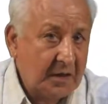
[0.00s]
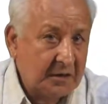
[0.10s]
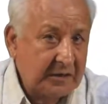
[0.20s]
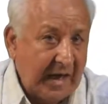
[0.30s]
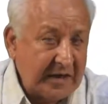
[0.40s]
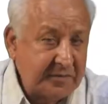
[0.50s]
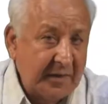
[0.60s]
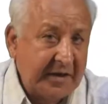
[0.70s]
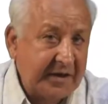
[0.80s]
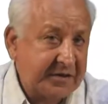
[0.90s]
The
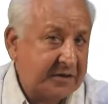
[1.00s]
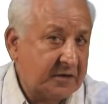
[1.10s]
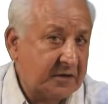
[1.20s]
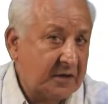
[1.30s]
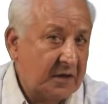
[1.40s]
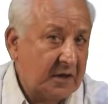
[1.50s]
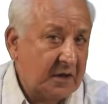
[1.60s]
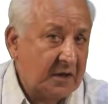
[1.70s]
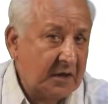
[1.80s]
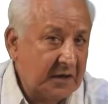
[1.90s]
explanation
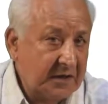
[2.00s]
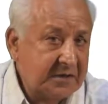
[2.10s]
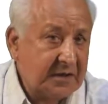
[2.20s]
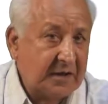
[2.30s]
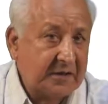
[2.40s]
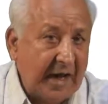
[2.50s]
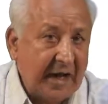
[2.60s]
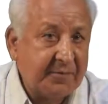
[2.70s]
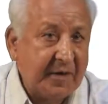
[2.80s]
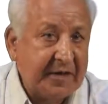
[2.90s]
is
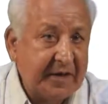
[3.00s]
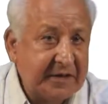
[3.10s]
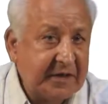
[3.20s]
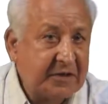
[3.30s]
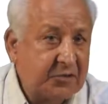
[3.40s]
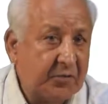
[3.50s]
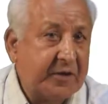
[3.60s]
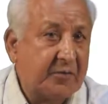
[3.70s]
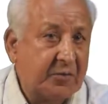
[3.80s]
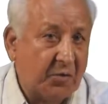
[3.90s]
that by heating
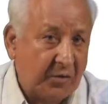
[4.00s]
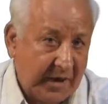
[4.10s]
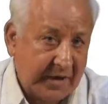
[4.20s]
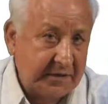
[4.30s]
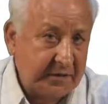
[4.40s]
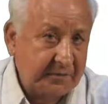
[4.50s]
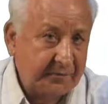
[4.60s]
sodium chloride